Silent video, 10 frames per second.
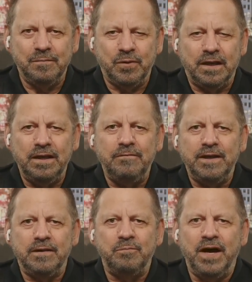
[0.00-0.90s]
but
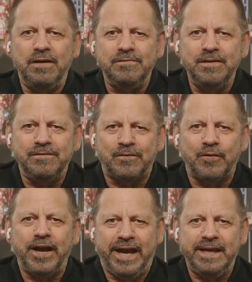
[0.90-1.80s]
living above the
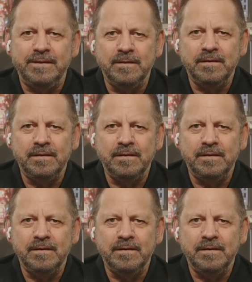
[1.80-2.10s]
fray